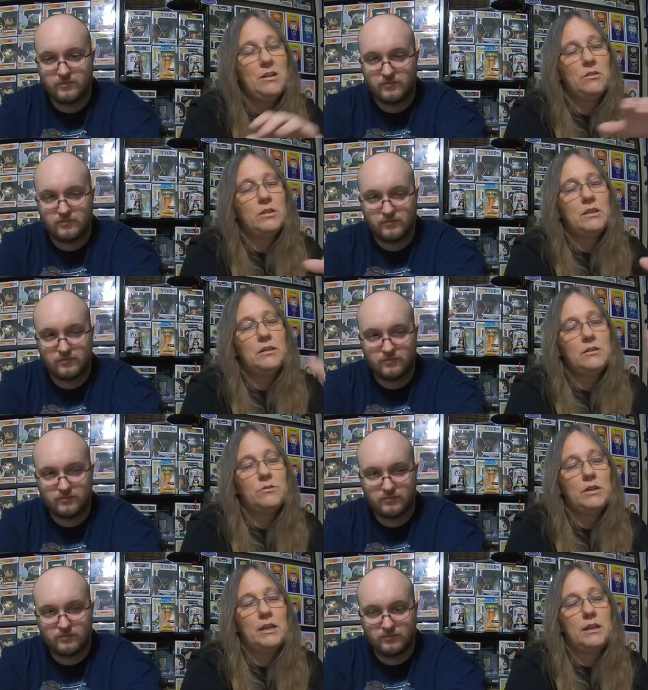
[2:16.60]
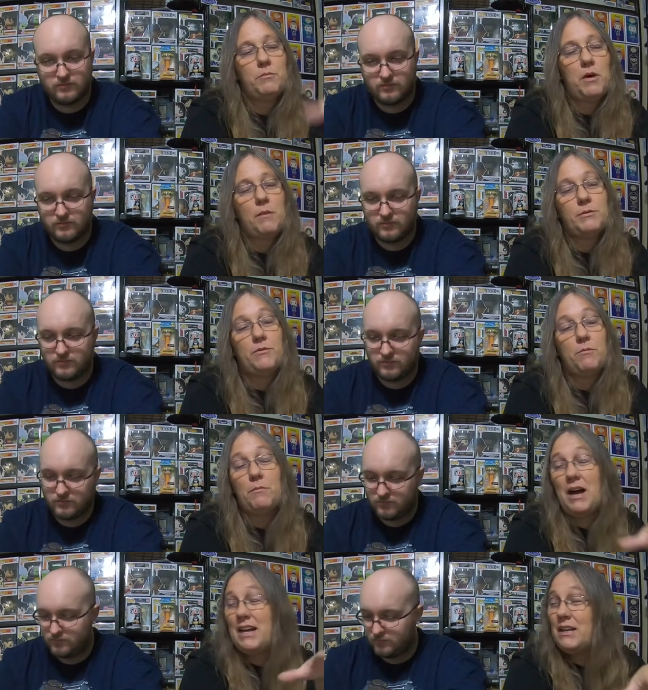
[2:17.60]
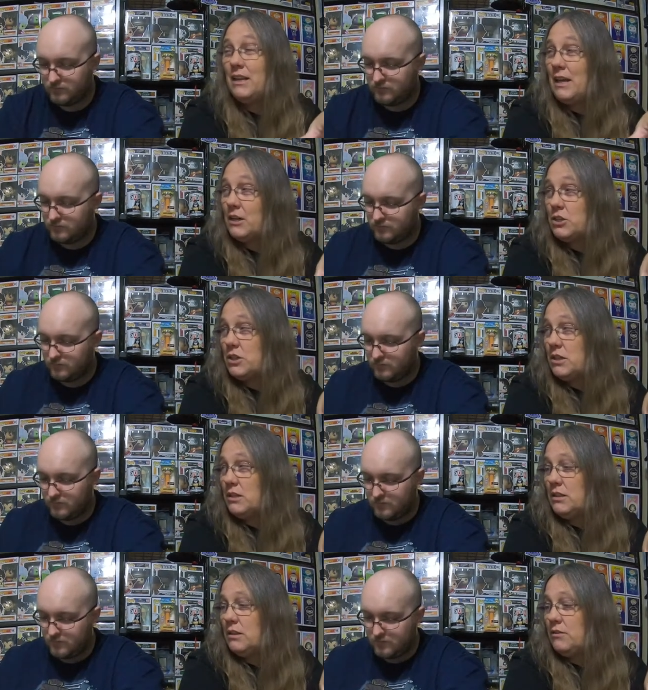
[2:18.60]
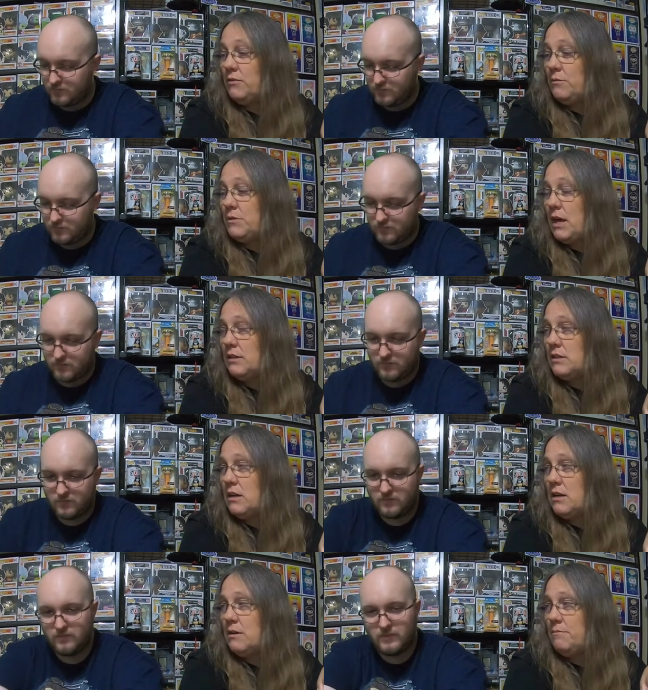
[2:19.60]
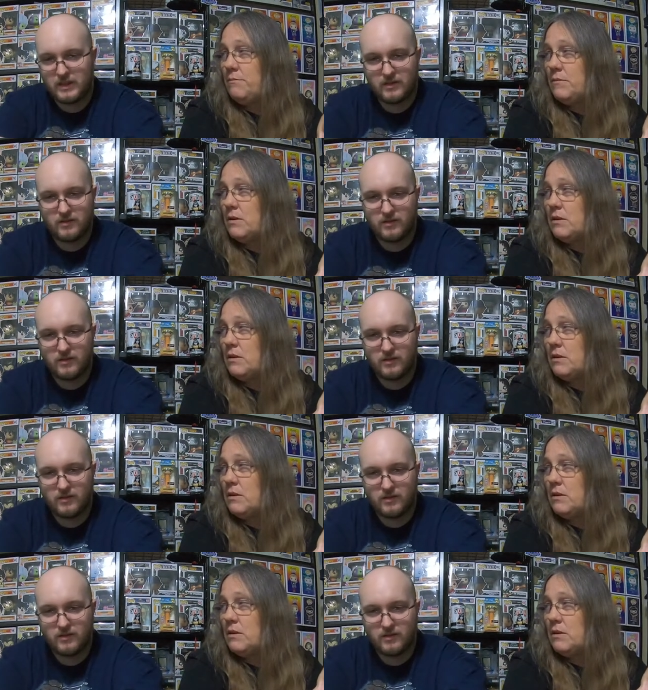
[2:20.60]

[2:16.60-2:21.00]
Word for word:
Speaker 1: don't think there's really any pops from my collection from that time,